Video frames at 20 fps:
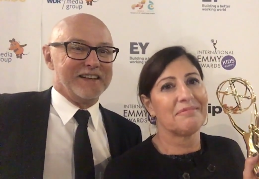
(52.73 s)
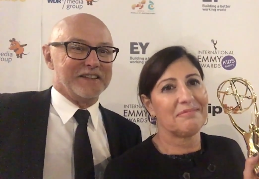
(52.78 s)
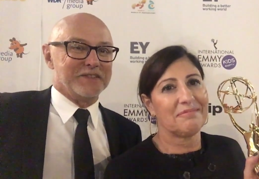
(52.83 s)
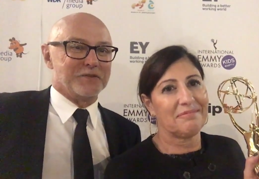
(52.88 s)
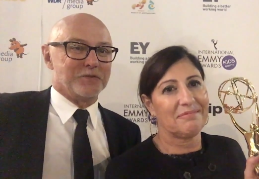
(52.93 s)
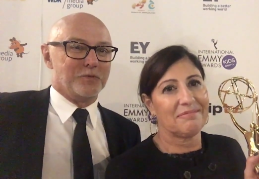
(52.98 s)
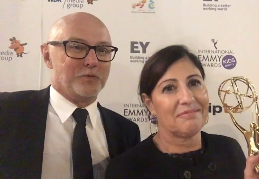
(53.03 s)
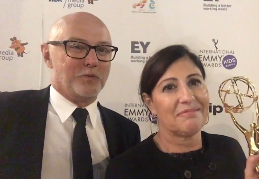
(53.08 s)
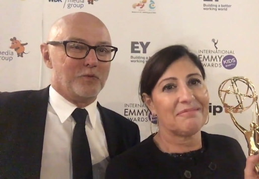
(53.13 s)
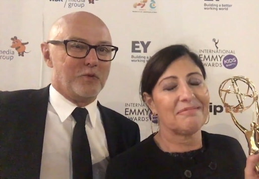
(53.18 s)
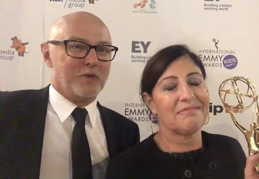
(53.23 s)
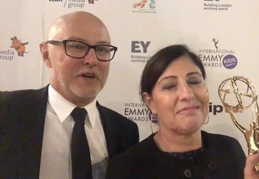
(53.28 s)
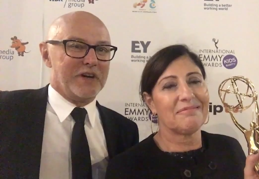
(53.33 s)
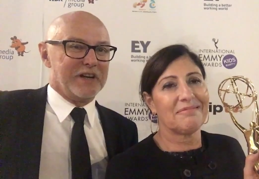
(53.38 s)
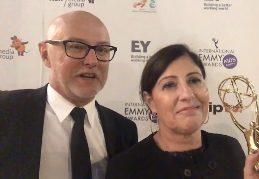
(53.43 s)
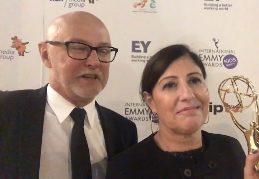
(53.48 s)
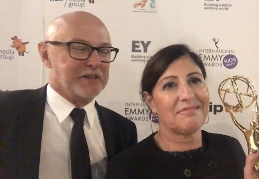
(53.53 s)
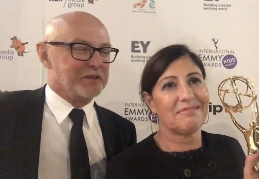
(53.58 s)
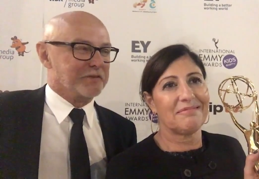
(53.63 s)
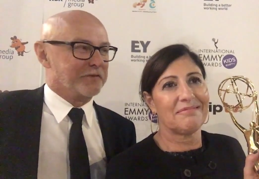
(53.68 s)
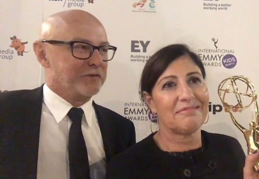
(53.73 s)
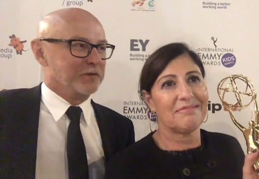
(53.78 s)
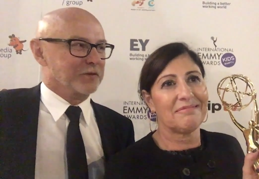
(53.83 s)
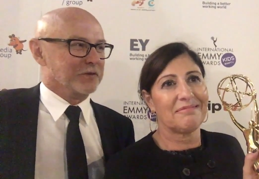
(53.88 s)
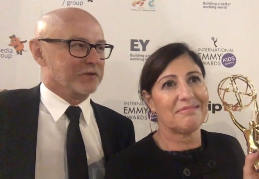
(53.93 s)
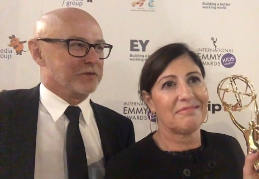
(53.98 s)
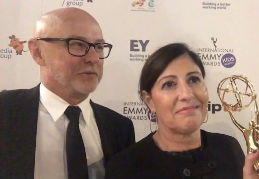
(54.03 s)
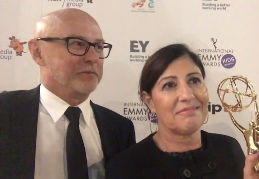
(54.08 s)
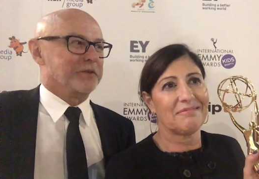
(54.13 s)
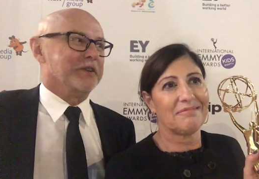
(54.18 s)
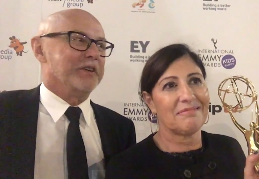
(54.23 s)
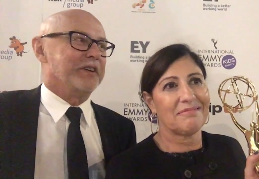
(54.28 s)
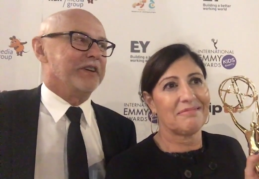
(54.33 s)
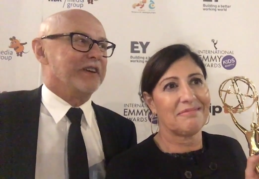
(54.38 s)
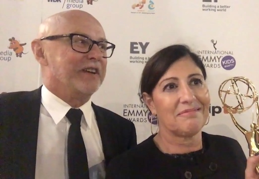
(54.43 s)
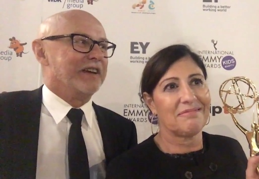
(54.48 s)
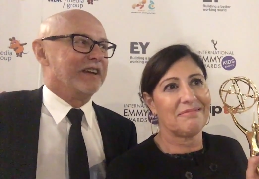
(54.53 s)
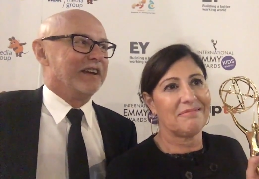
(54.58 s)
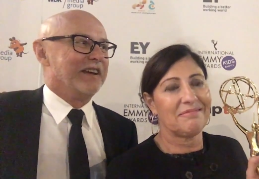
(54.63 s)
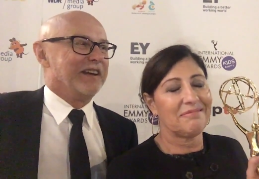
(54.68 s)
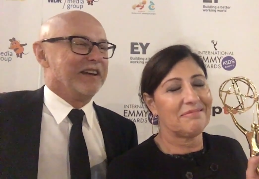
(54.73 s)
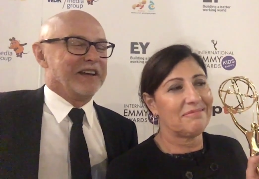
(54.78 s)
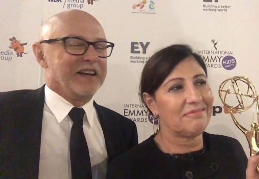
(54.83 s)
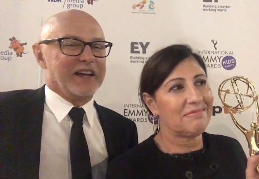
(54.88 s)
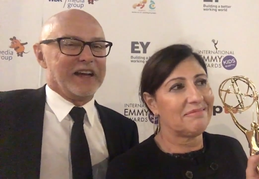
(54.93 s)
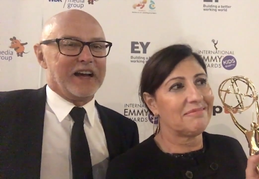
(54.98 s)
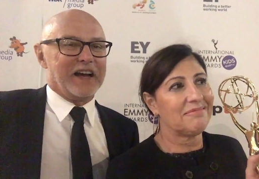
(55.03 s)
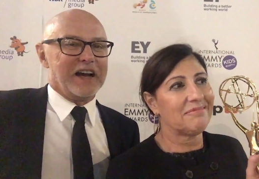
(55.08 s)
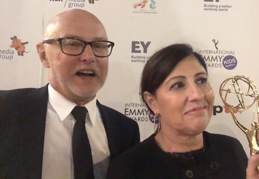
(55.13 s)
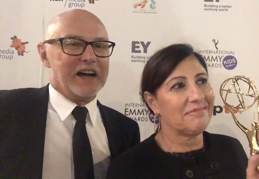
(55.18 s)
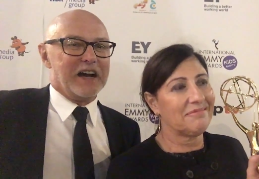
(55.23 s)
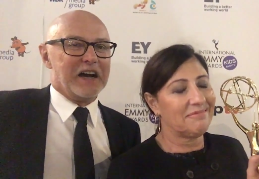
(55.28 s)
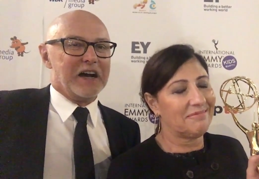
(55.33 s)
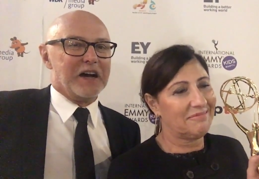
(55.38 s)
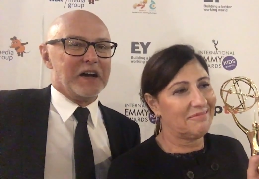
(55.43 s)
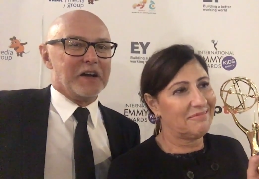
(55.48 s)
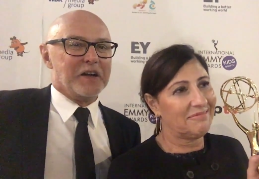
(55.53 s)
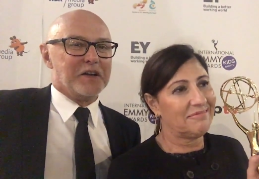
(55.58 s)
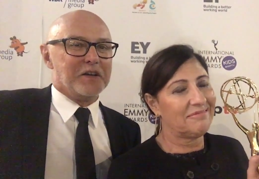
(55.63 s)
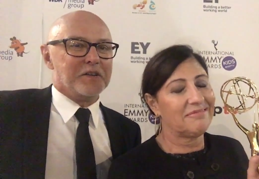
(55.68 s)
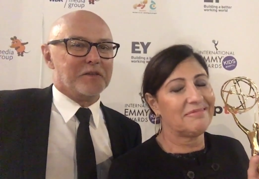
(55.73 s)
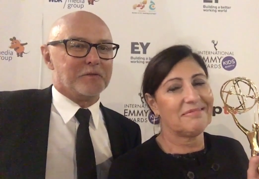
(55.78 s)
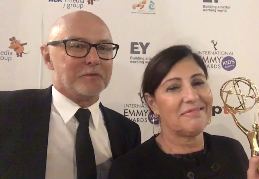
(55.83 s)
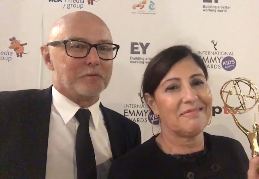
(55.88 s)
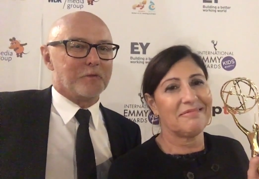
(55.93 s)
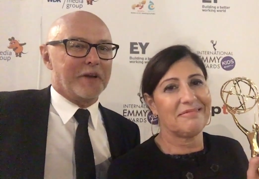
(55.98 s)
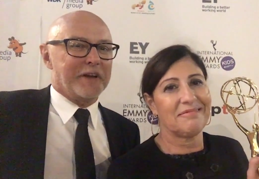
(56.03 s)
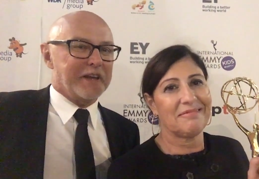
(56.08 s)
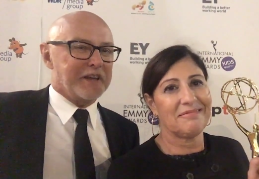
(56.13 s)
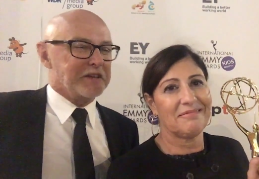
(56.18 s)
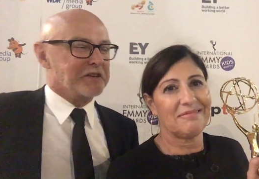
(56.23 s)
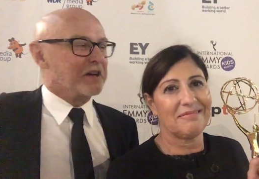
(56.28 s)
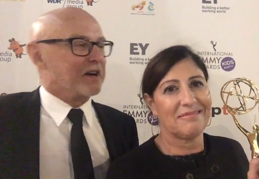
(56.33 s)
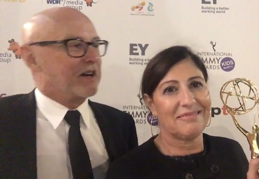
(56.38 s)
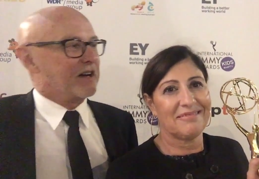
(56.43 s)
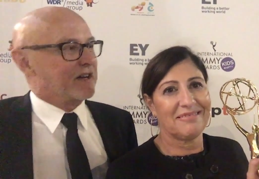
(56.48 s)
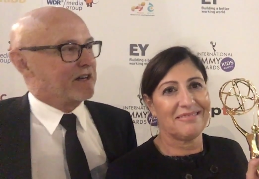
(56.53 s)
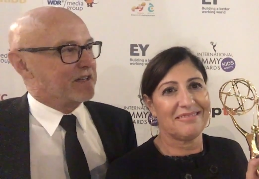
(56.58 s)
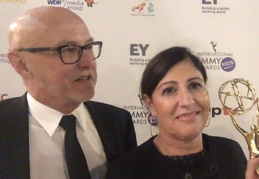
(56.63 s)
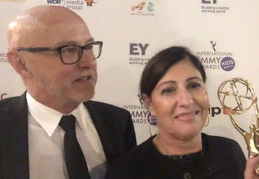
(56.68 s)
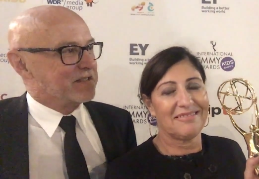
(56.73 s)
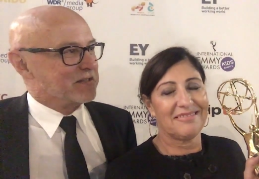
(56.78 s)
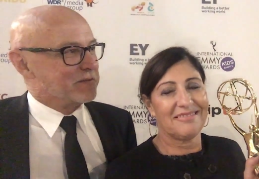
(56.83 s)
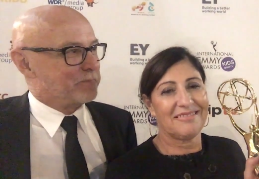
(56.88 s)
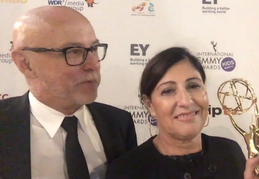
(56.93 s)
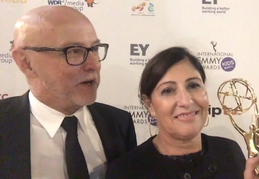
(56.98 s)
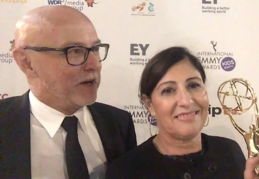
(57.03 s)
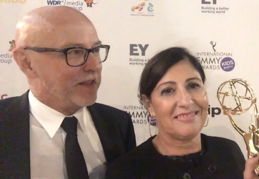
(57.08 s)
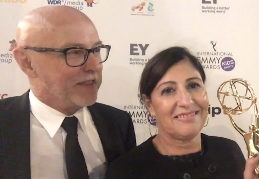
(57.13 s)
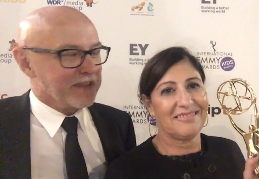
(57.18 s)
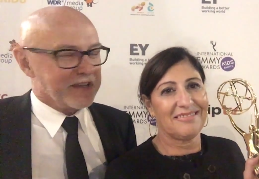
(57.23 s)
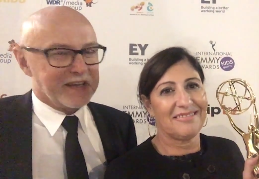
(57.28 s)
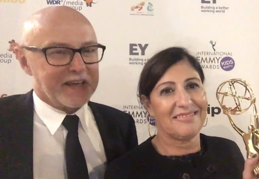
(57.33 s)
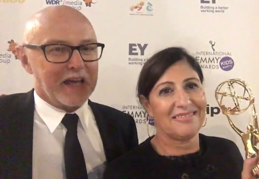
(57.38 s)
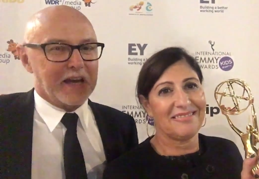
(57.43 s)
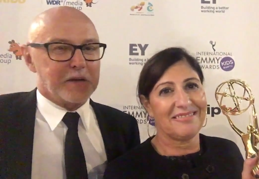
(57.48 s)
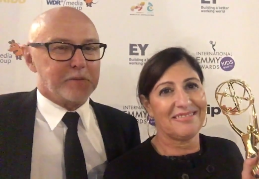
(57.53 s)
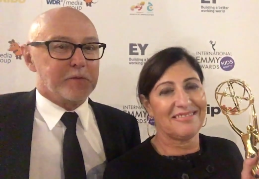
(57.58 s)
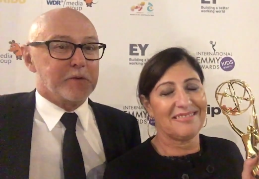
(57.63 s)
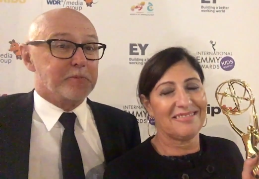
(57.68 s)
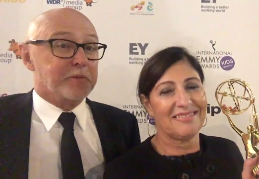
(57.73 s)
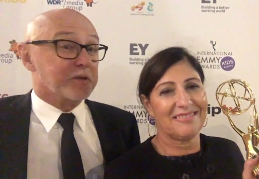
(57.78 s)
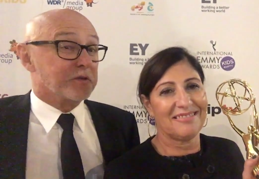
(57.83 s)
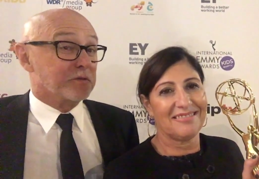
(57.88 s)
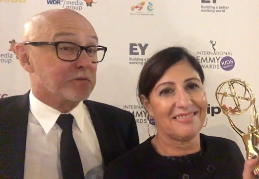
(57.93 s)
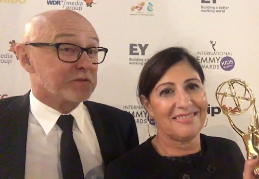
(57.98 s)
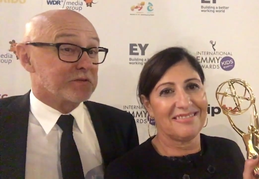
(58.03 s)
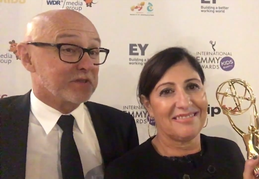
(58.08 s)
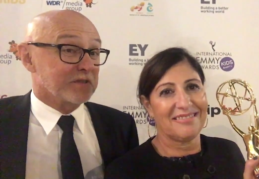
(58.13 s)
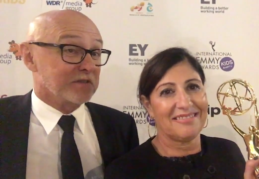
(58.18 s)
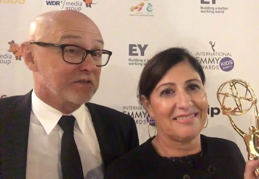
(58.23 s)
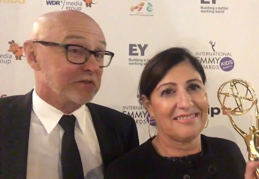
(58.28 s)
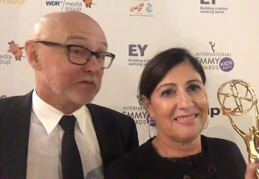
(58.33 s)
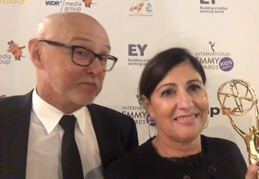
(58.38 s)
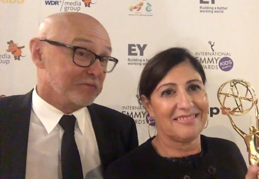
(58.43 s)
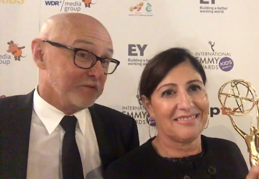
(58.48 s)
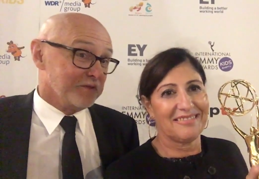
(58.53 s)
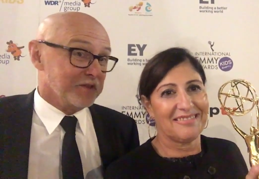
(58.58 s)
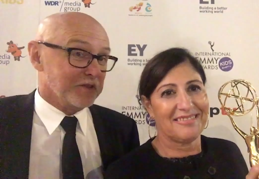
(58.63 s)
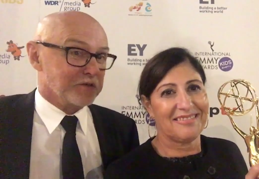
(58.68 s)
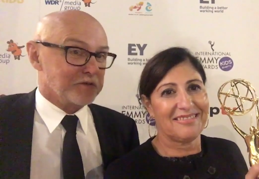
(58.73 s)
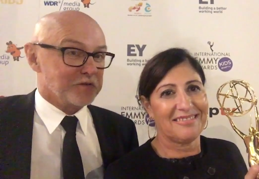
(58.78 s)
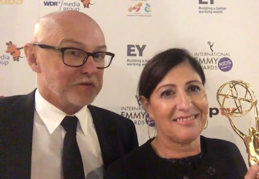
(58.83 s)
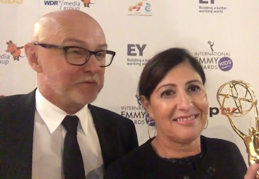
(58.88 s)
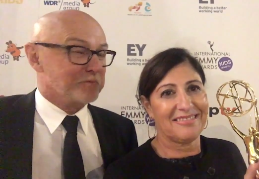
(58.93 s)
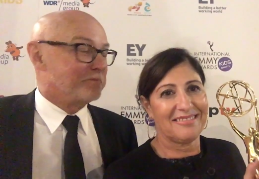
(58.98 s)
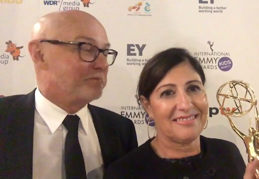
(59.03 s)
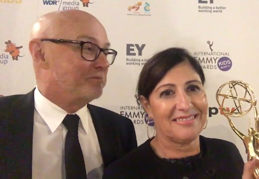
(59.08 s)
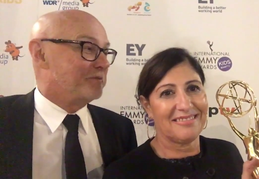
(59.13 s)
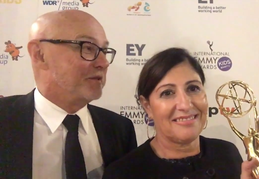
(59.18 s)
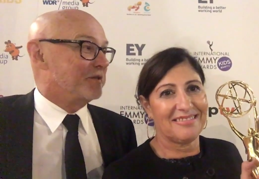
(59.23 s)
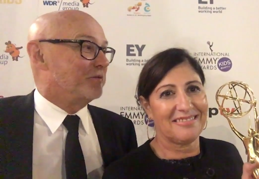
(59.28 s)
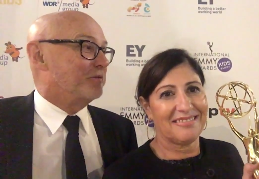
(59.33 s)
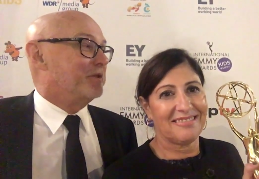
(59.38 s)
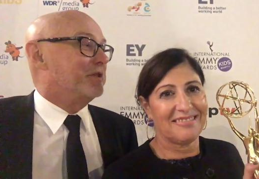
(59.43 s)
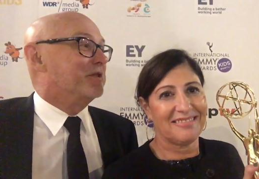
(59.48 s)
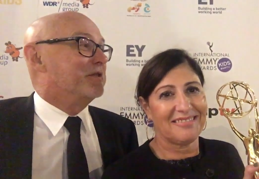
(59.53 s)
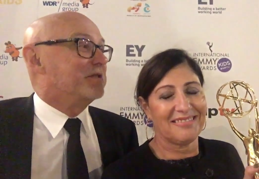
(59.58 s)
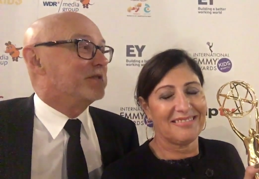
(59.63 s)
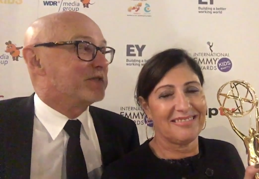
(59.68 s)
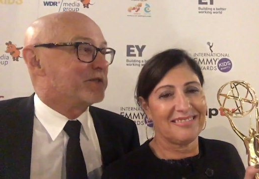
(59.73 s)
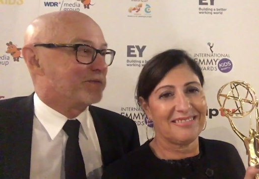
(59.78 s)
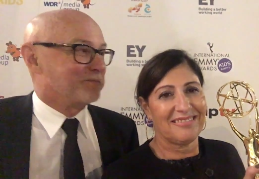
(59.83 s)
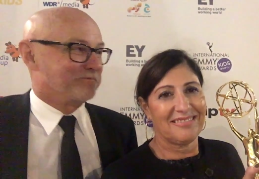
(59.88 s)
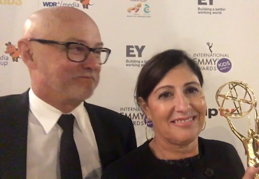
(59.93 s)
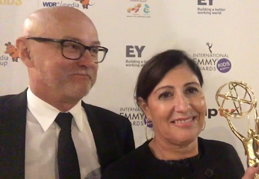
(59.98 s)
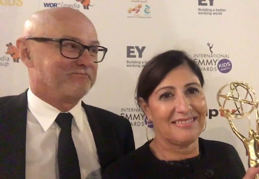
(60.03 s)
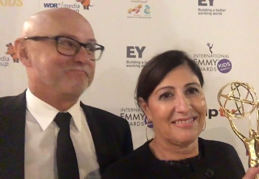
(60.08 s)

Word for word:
Speaker 1: it's wonderful to be uh, recognised by the Academy, but also you know to be the winners.